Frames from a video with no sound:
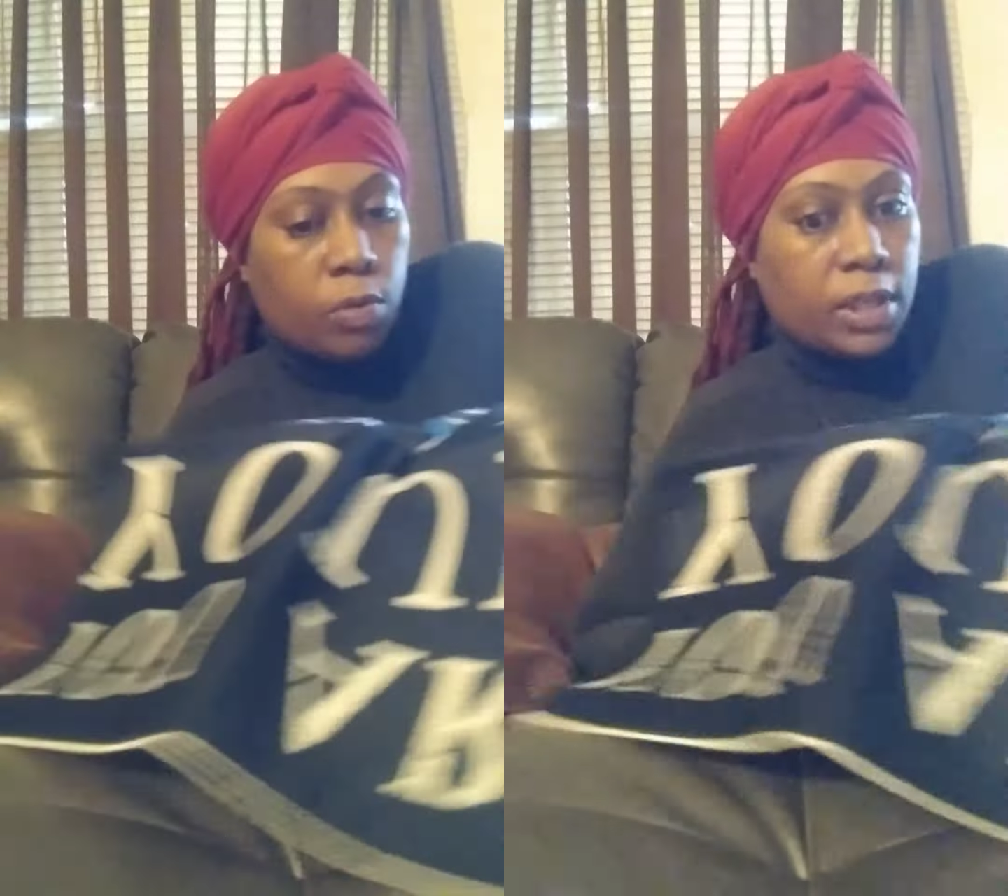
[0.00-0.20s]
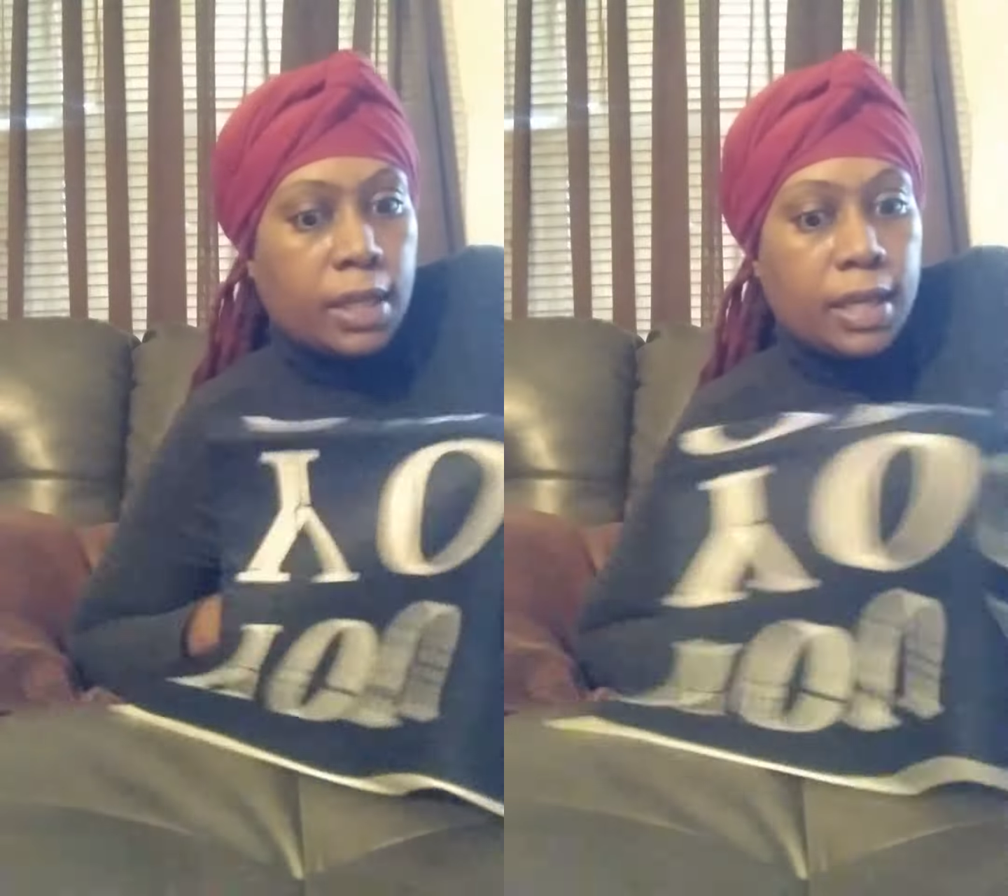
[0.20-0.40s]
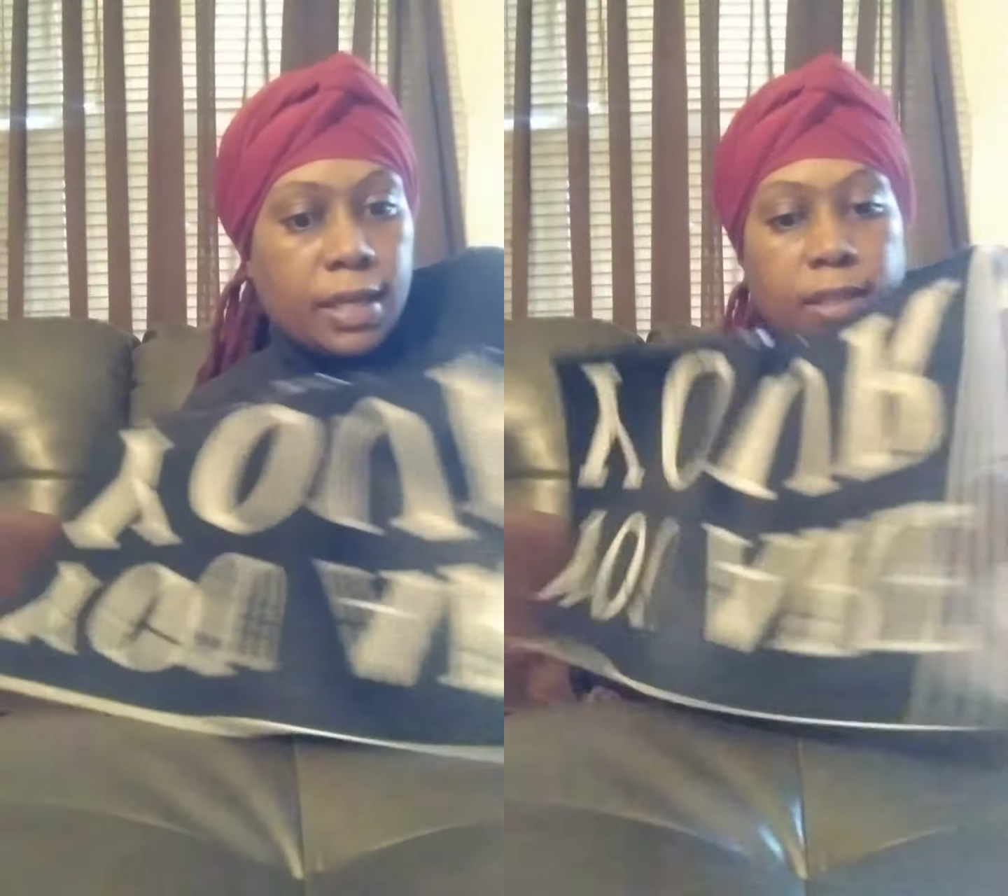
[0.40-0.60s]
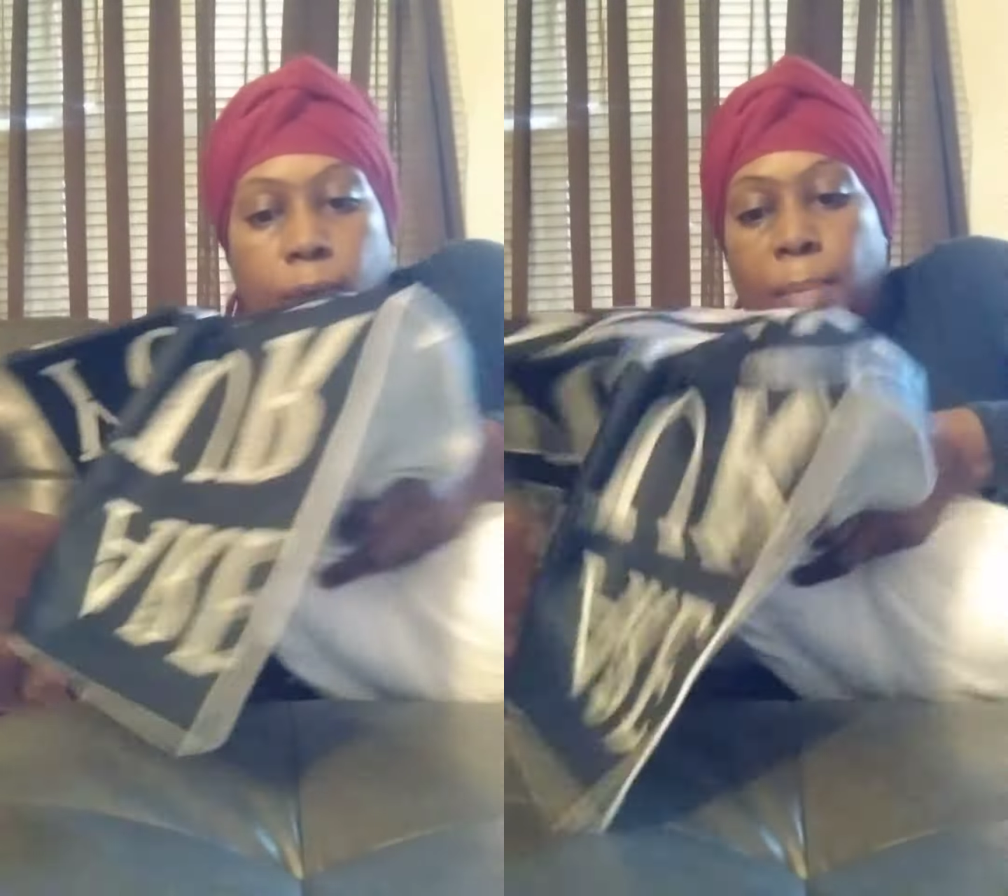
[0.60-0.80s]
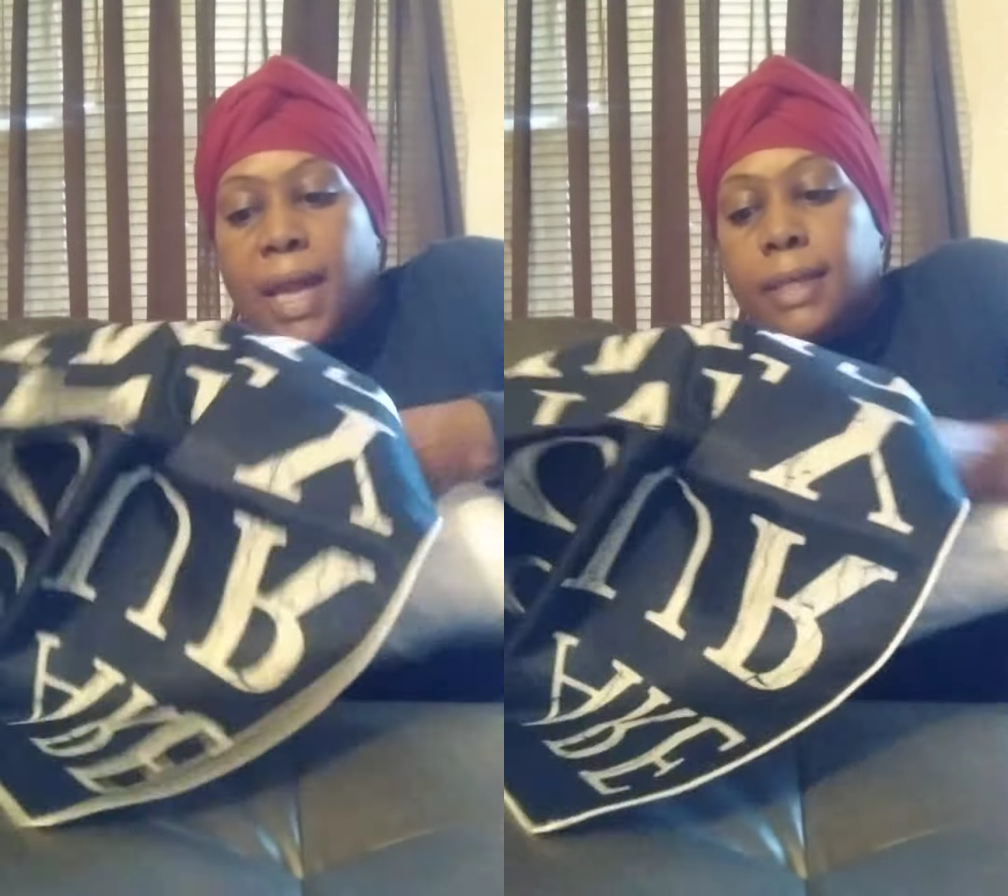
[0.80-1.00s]
which I think is
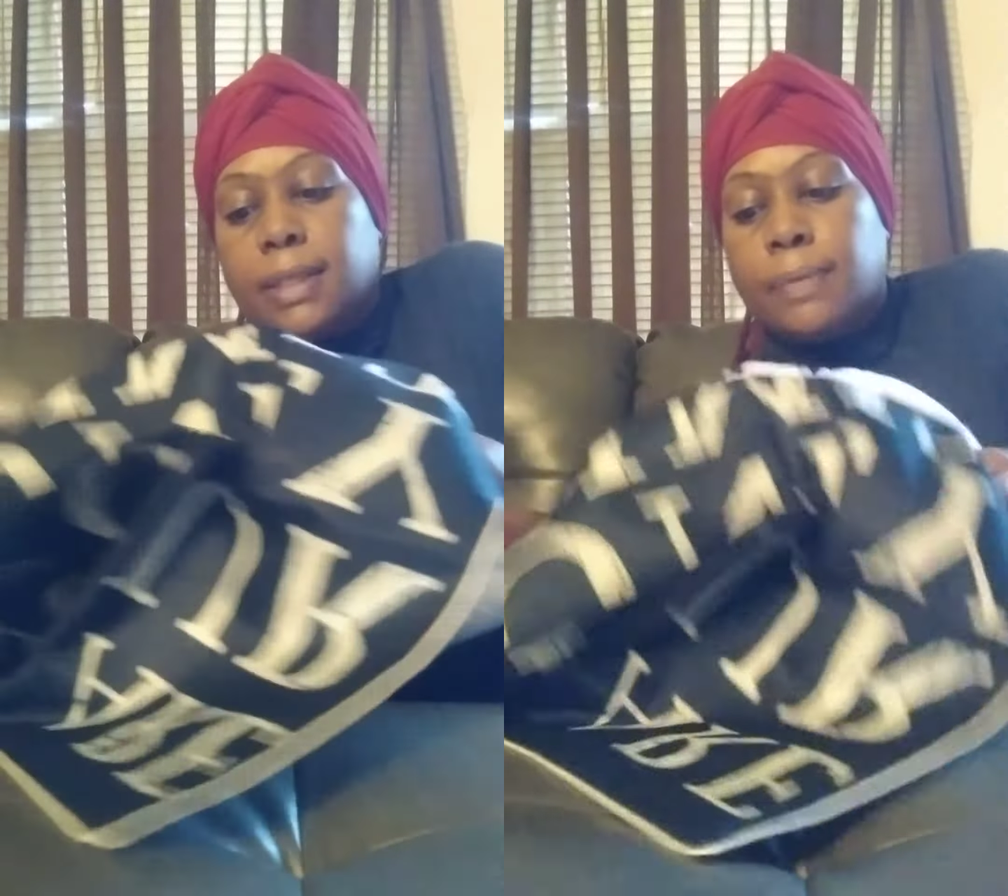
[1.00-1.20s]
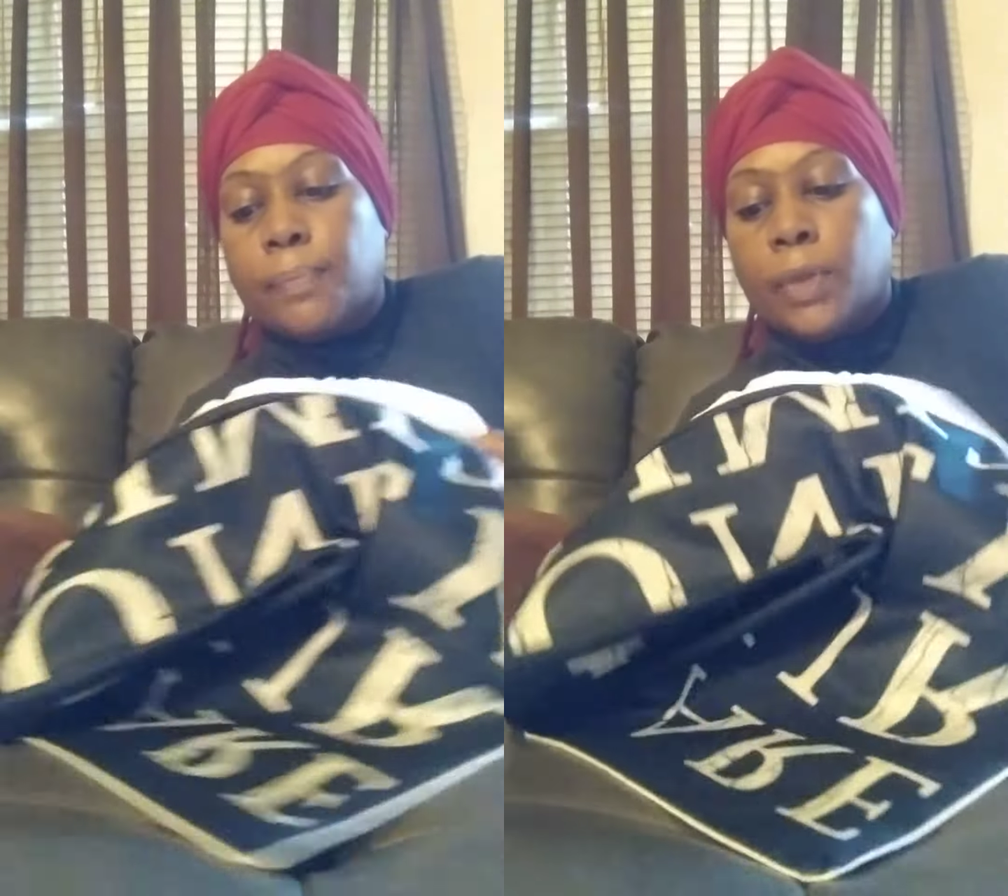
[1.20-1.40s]
amazing.